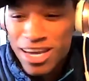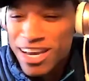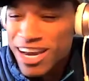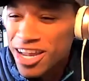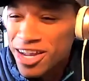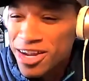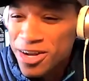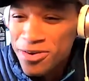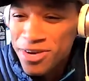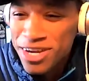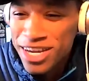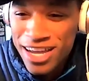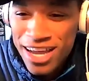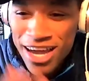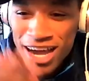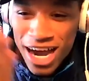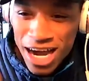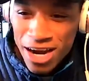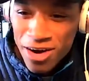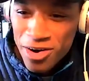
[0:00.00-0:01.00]
And I agree.
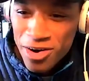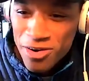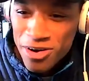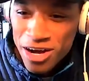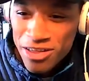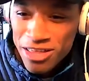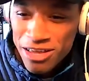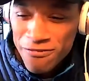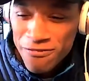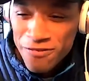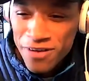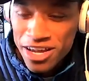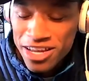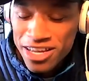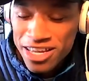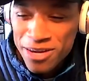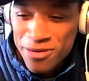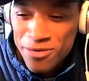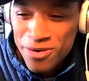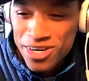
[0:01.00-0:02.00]
I don't know how that
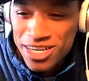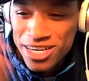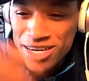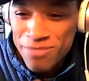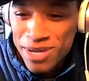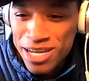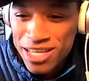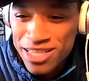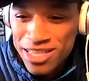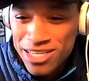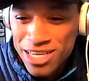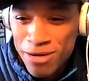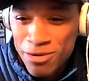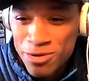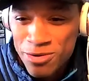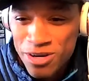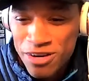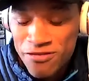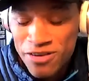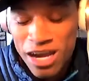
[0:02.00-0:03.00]
Viking one didn't make the
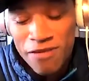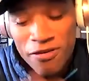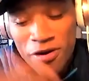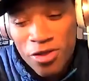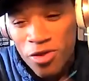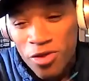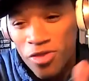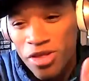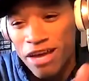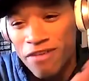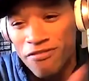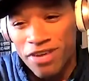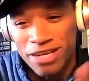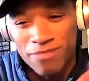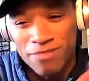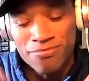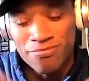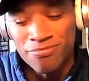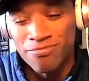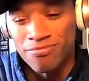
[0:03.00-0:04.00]
top 25, although they have like